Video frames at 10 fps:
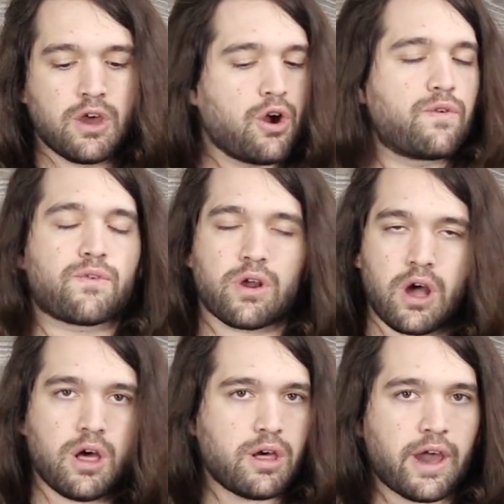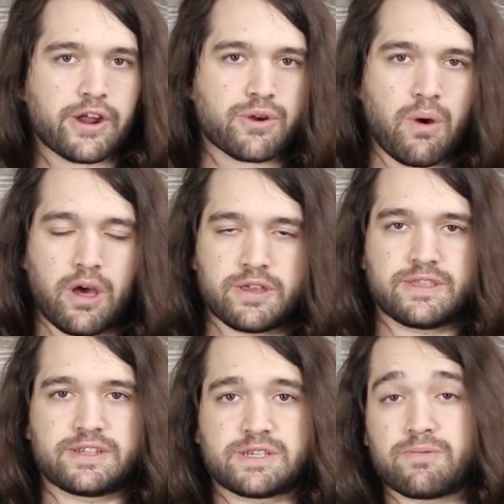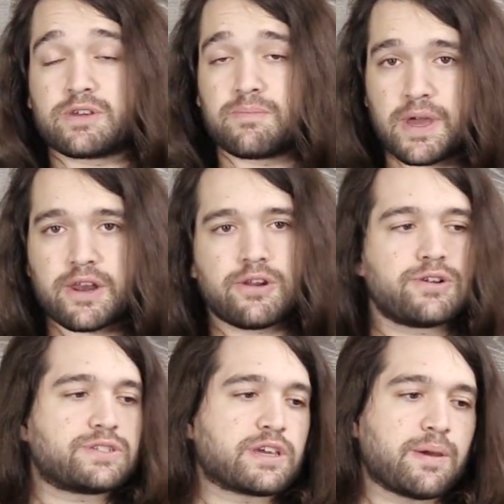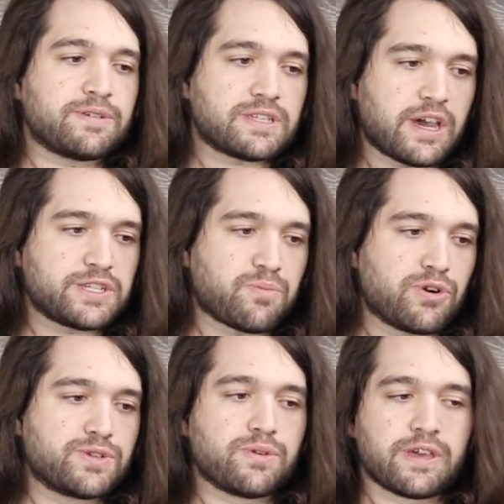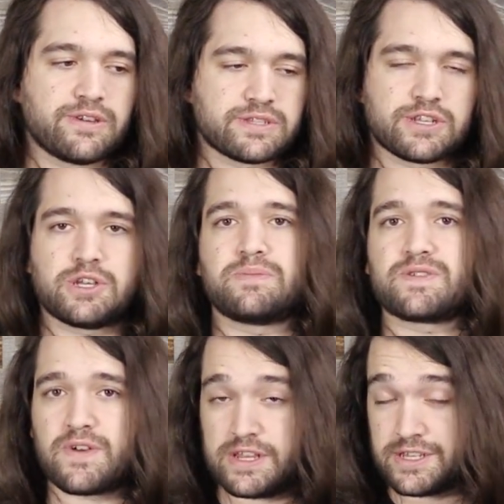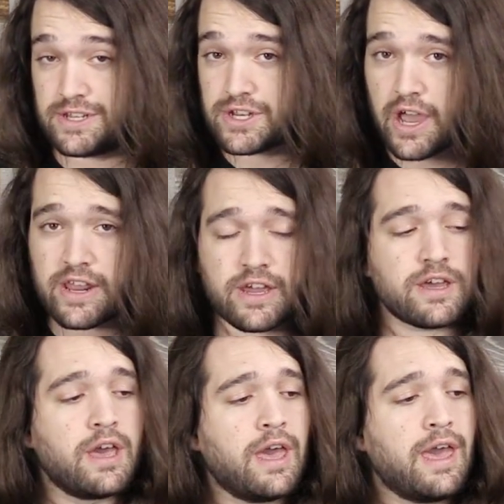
overall higher quality than some of the competitors like MSI's boards where they use the cheapest FETs in China.